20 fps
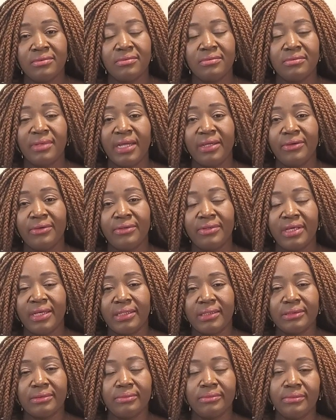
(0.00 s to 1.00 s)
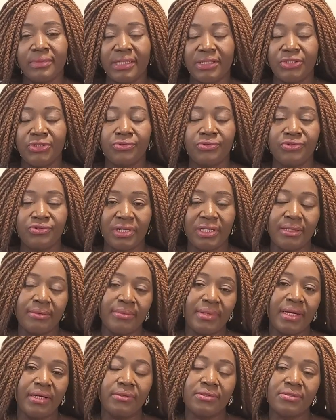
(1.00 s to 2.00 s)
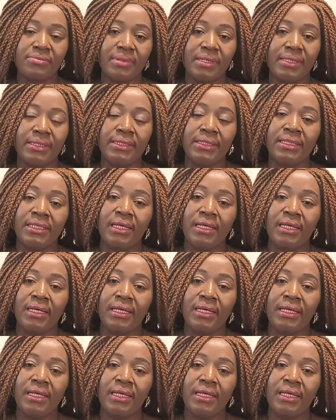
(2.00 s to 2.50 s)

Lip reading: my children and my husband.